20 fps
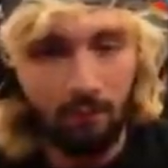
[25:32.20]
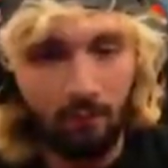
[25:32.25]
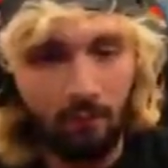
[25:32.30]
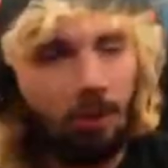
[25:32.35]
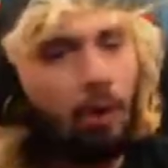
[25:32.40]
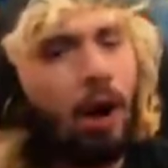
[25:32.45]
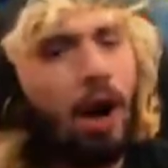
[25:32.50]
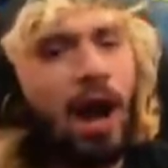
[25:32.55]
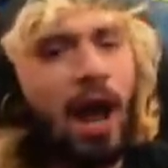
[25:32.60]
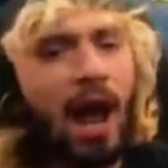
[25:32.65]

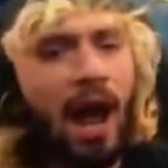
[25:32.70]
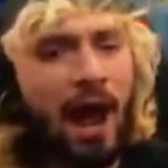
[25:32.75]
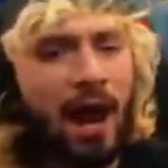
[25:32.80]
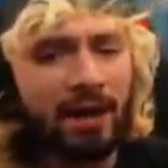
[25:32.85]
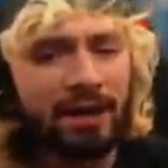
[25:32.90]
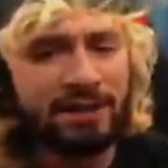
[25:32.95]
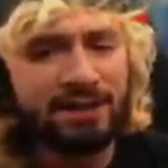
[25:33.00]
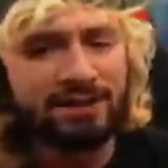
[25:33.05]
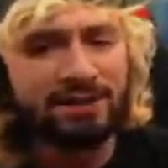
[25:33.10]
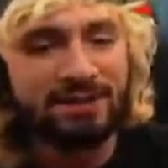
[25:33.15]
Wait
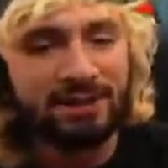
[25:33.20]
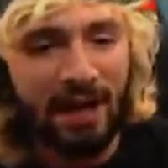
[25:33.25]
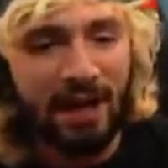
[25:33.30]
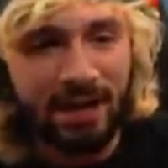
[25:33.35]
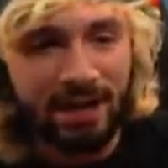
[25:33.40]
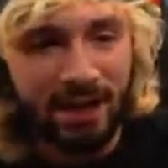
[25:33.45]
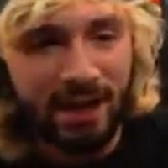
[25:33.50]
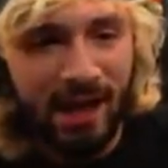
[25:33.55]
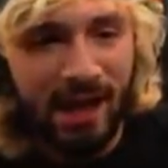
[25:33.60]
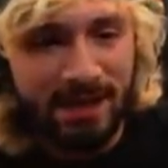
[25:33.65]
a
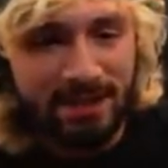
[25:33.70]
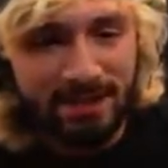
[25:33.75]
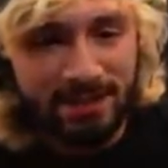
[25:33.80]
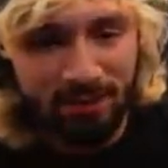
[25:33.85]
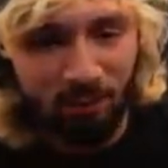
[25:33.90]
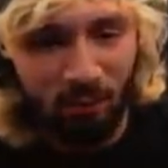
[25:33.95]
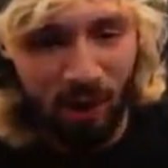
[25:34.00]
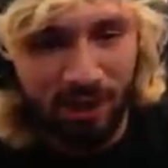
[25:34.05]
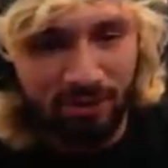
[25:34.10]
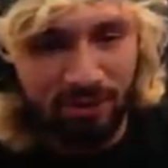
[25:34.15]
second!
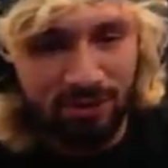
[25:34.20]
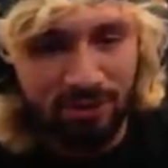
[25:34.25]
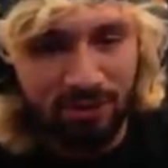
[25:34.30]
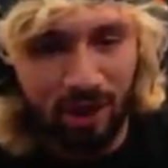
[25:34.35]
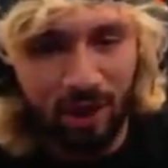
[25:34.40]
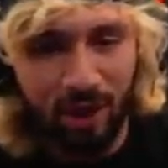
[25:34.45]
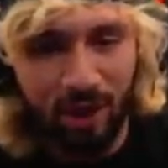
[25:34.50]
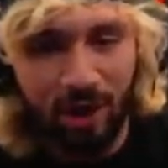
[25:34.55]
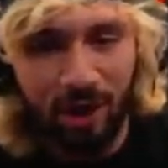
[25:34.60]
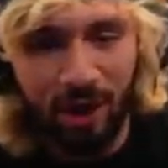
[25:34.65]
What
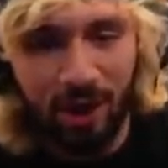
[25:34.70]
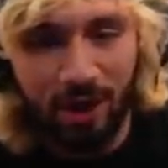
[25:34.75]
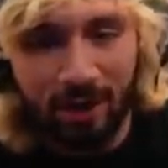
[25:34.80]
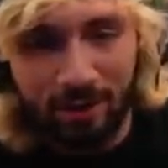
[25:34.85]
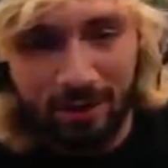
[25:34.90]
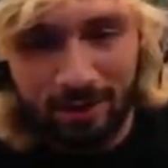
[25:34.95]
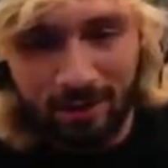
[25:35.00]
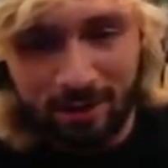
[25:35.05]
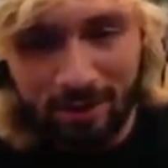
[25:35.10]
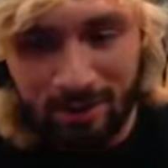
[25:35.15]

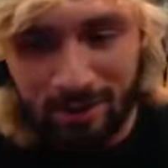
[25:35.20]
the hell?